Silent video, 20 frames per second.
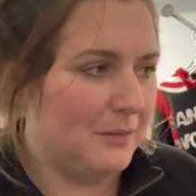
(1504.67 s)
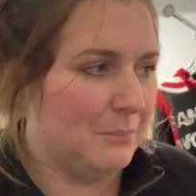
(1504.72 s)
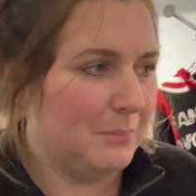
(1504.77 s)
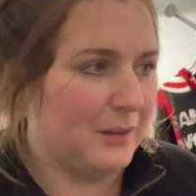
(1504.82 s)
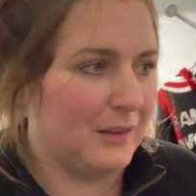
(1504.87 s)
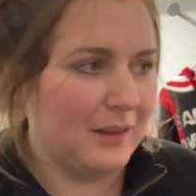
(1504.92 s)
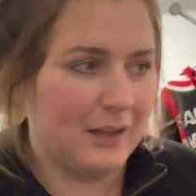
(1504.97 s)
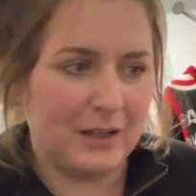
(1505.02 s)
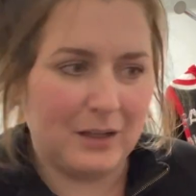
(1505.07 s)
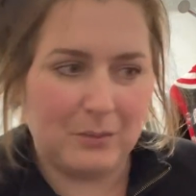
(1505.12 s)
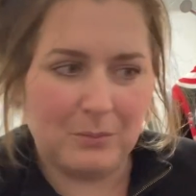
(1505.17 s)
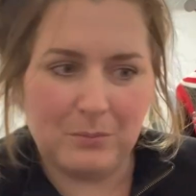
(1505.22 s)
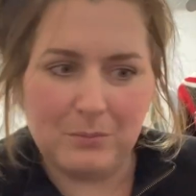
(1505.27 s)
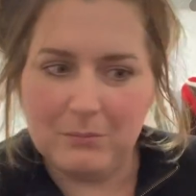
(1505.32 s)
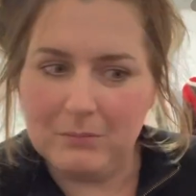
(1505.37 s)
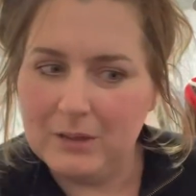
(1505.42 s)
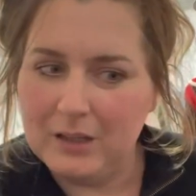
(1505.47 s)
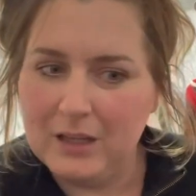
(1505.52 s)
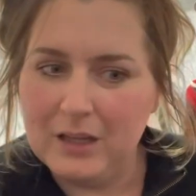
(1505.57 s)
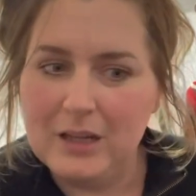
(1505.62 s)
But like,
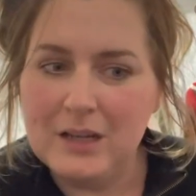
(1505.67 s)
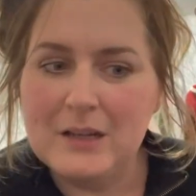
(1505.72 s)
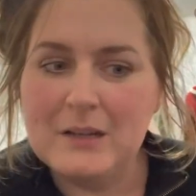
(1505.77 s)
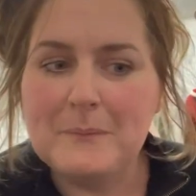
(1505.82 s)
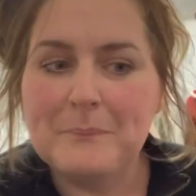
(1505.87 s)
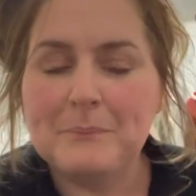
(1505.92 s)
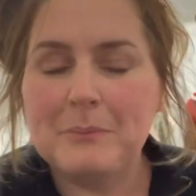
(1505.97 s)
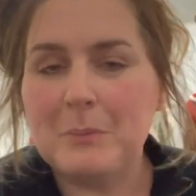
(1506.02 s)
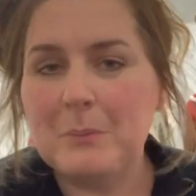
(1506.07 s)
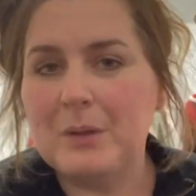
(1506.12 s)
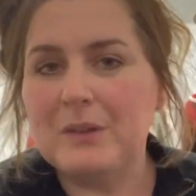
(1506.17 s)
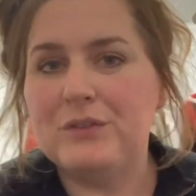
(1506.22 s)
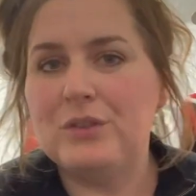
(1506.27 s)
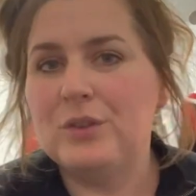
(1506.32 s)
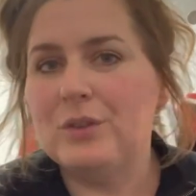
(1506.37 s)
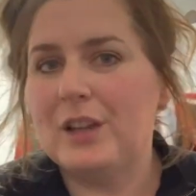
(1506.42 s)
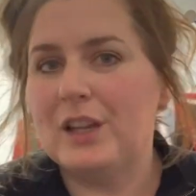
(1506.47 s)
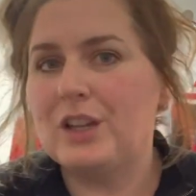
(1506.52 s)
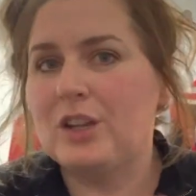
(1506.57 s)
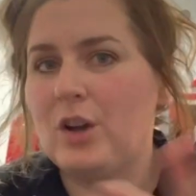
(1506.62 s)
but if you
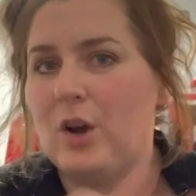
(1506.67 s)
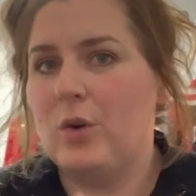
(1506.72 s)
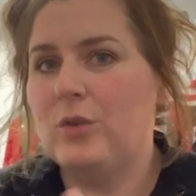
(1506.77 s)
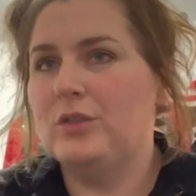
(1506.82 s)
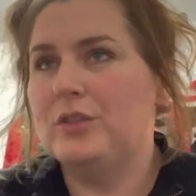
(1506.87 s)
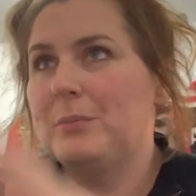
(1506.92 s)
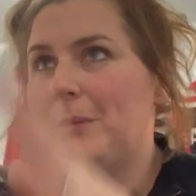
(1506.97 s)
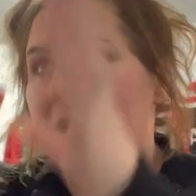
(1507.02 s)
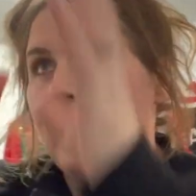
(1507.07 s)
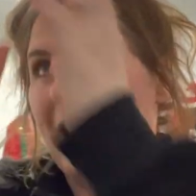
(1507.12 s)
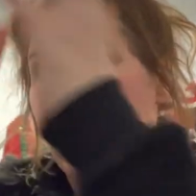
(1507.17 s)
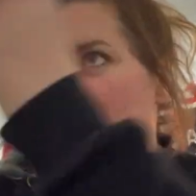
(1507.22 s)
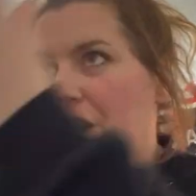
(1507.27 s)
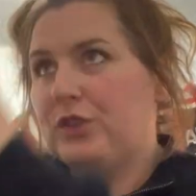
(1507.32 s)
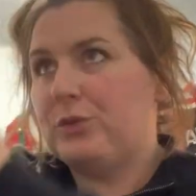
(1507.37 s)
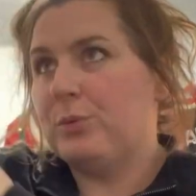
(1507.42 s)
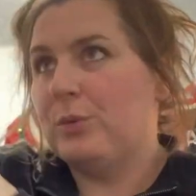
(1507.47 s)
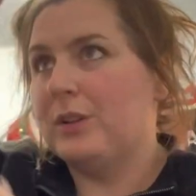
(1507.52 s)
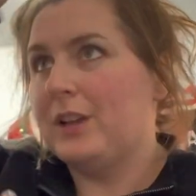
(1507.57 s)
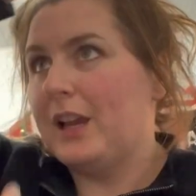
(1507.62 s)
like go to my
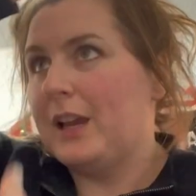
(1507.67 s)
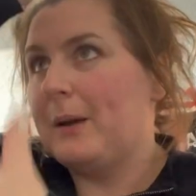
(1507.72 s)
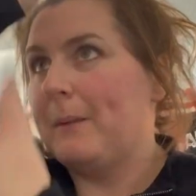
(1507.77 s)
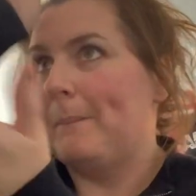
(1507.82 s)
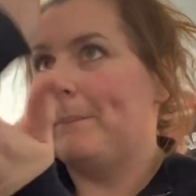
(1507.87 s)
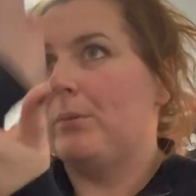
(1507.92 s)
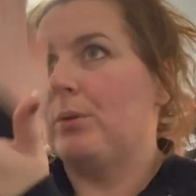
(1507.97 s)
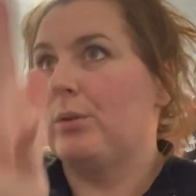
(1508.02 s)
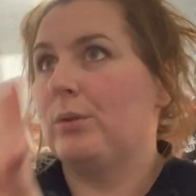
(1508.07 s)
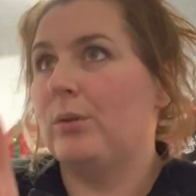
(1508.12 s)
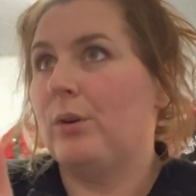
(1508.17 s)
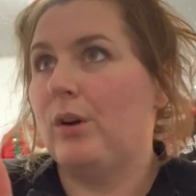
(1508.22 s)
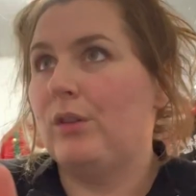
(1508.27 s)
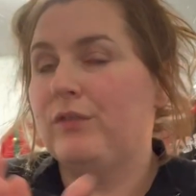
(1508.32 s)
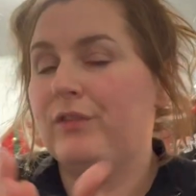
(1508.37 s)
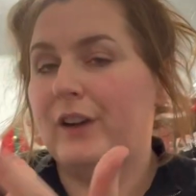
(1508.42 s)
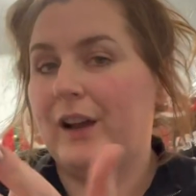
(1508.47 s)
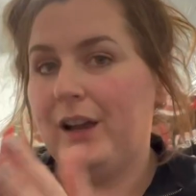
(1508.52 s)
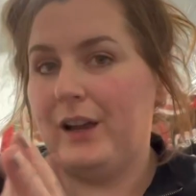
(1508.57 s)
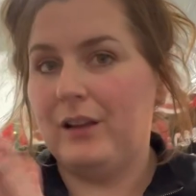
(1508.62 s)
actual like
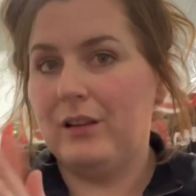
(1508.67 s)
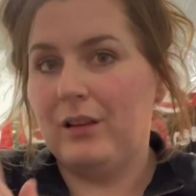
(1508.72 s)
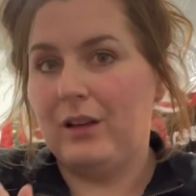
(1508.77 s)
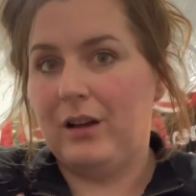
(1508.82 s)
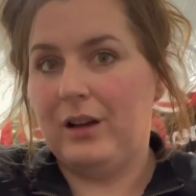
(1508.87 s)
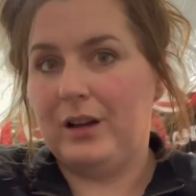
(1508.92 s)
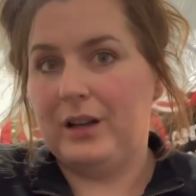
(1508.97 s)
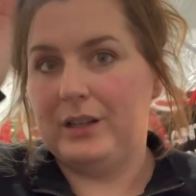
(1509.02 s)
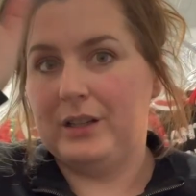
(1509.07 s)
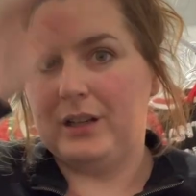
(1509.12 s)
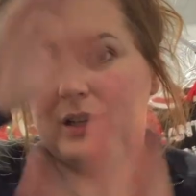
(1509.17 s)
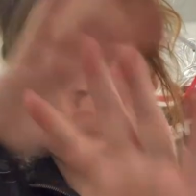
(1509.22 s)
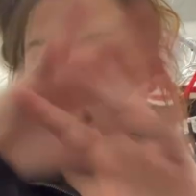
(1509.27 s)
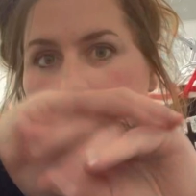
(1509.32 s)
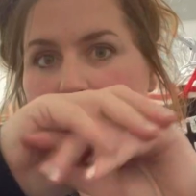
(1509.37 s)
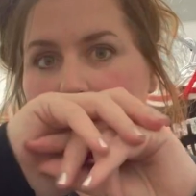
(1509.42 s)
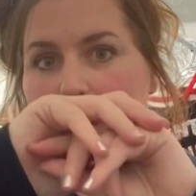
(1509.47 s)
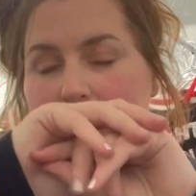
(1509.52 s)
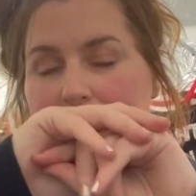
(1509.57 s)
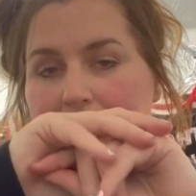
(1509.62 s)
profile on
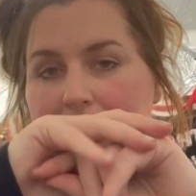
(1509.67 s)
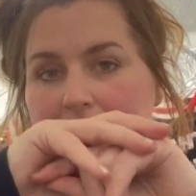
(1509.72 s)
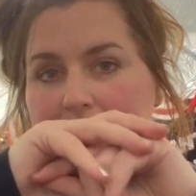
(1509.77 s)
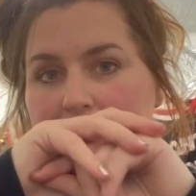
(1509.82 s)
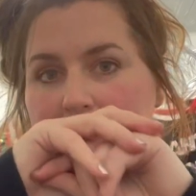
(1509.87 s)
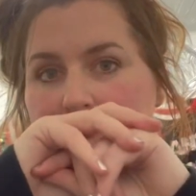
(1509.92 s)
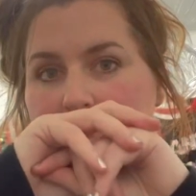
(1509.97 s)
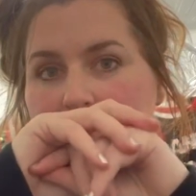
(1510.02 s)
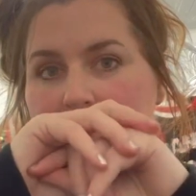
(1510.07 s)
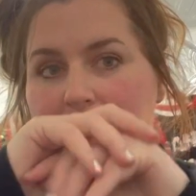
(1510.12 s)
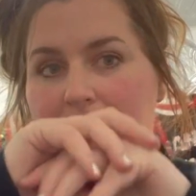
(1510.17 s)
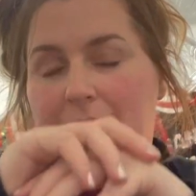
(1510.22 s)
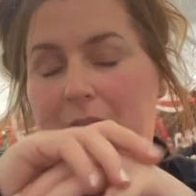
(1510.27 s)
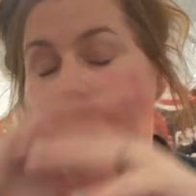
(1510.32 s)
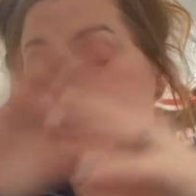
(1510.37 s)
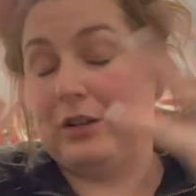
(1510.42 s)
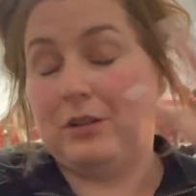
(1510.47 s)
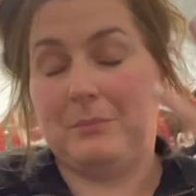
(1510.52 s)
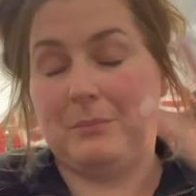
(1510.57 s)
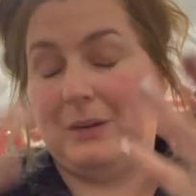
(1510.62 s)
like,
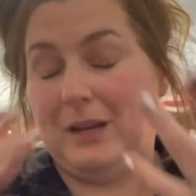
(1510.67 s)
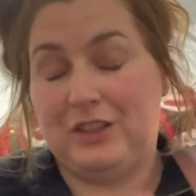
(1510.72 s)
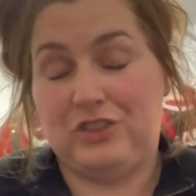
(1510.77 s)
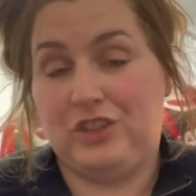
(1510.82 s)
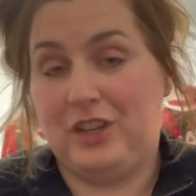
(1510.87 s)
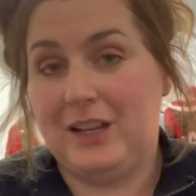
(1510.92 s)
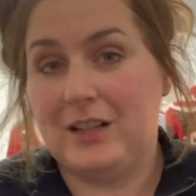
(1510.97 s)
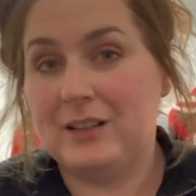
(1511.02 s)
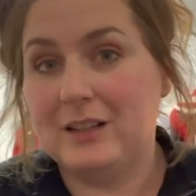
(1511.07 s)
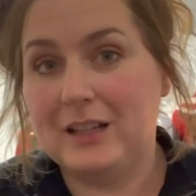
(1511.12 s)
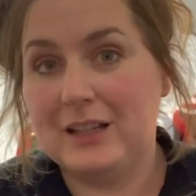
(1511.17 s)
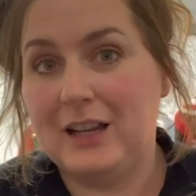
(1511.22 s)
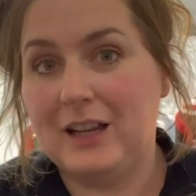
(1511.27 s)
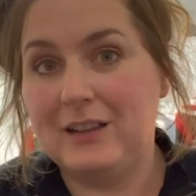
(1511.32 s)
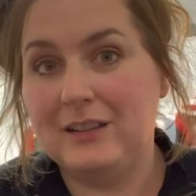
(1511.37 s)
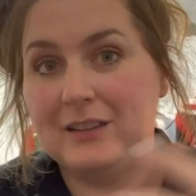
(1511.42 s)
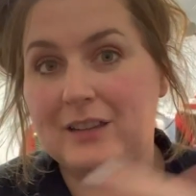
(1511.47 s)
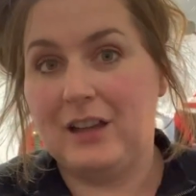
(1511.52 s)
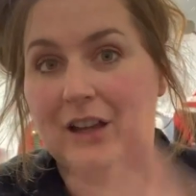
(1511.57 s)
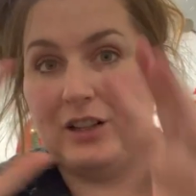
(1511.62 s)
or my channel, I
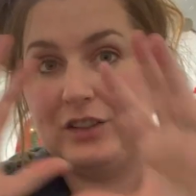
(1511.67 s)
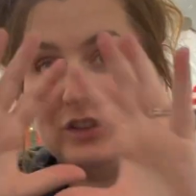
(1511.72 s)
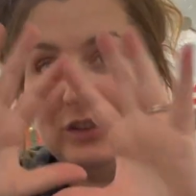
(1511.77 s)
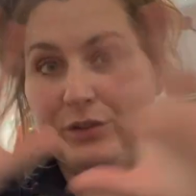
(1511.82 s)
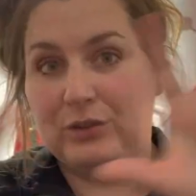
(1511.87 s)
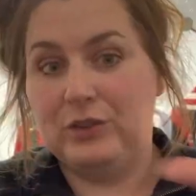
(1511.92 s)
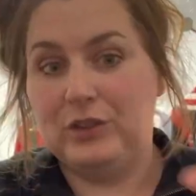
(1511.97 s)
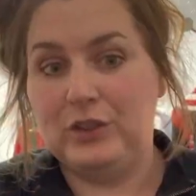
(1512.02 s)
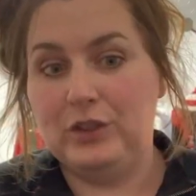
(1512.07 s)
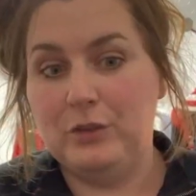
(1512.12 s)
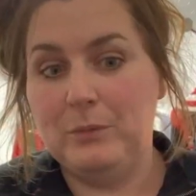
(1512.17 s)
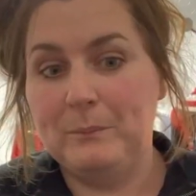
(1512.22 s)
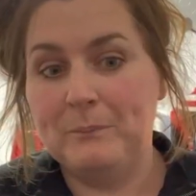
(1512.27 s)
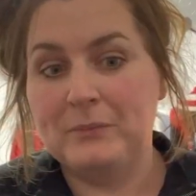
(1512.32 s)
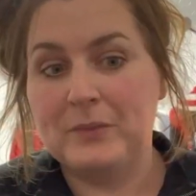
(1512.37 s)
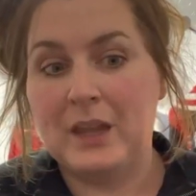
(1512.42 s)
guess, on YouTube,